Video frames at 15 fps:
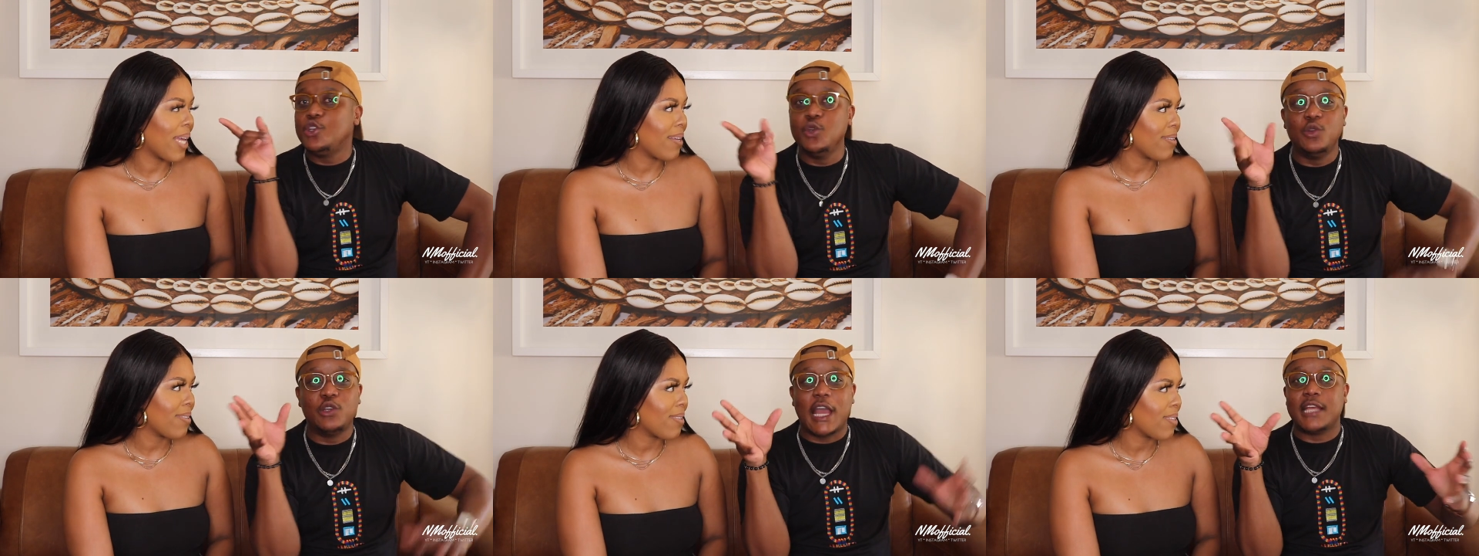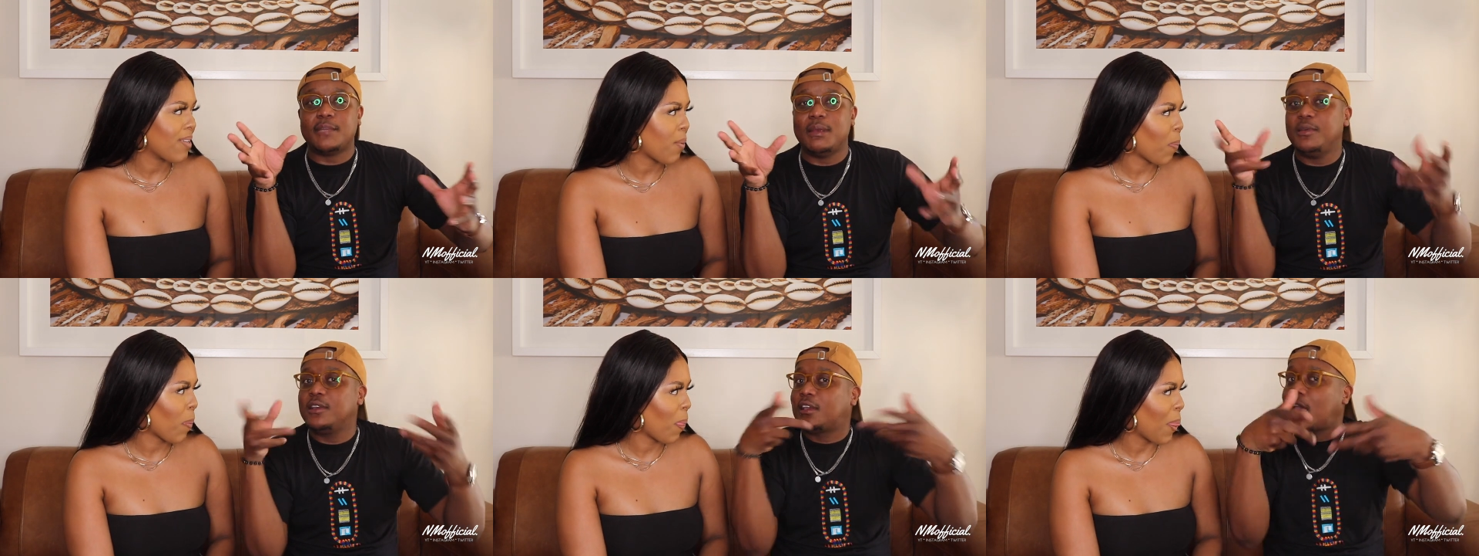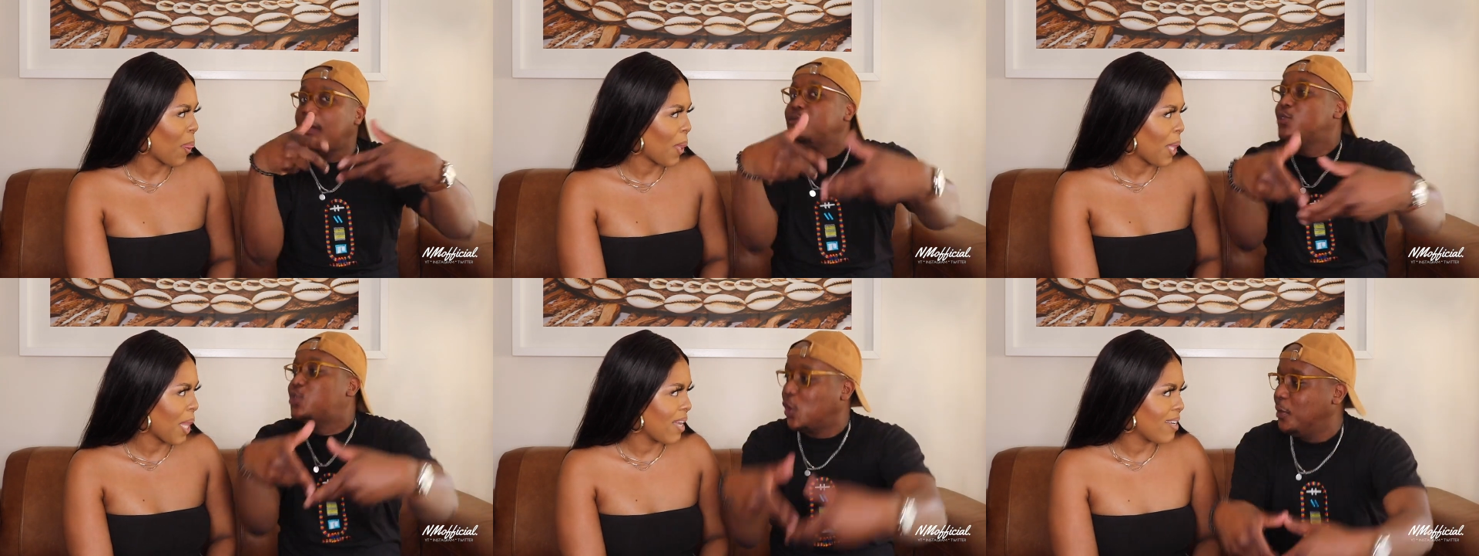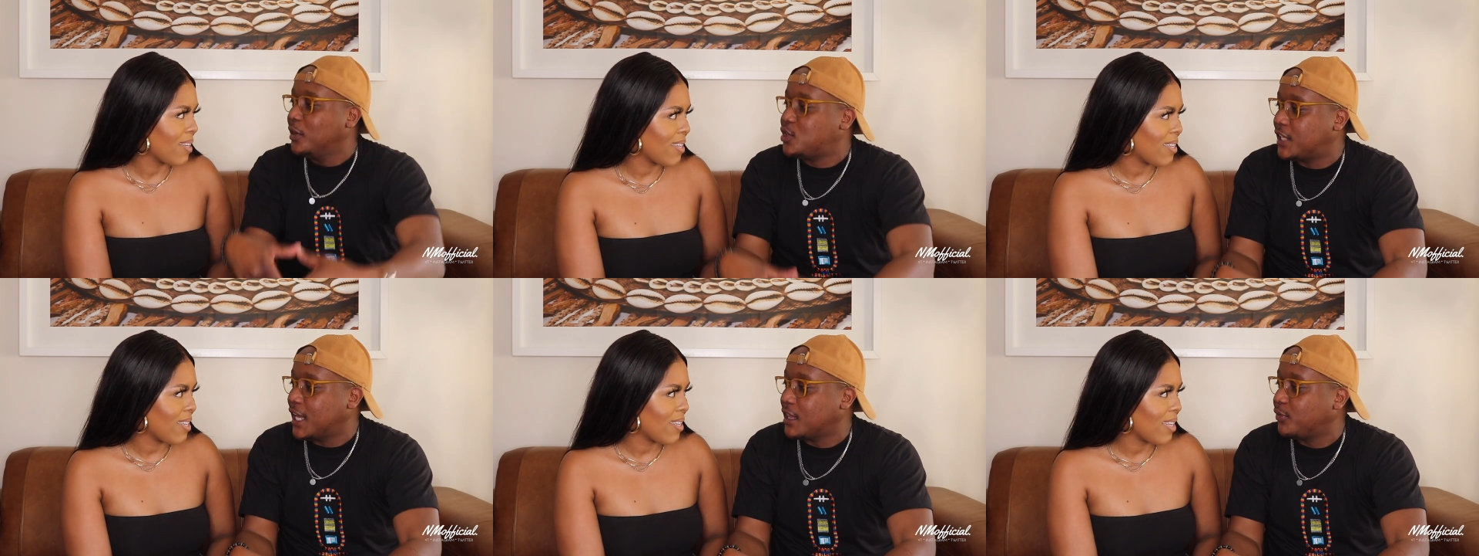Speaker 1: you guys maybe came to
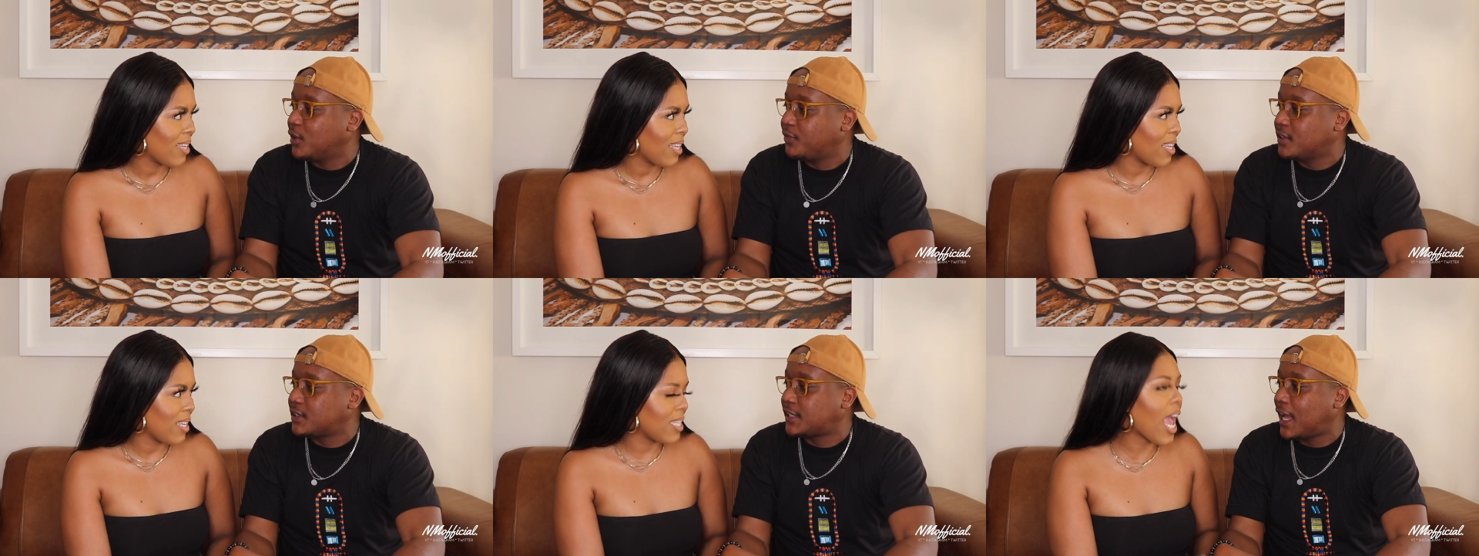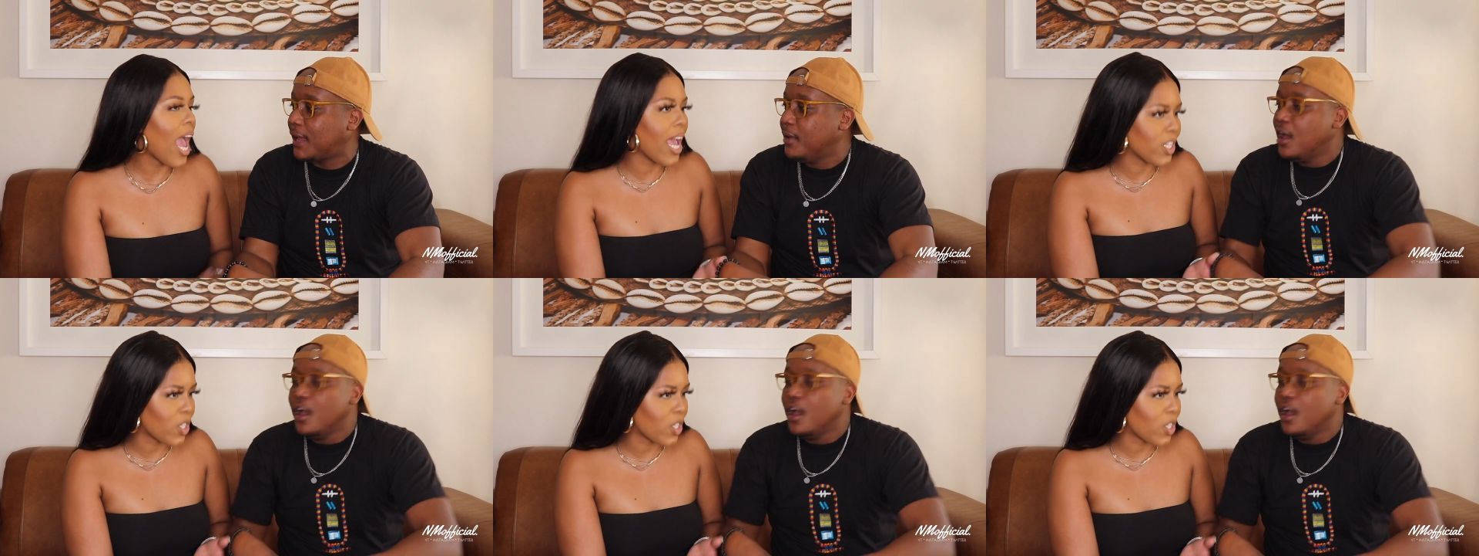Joburg together for the first time.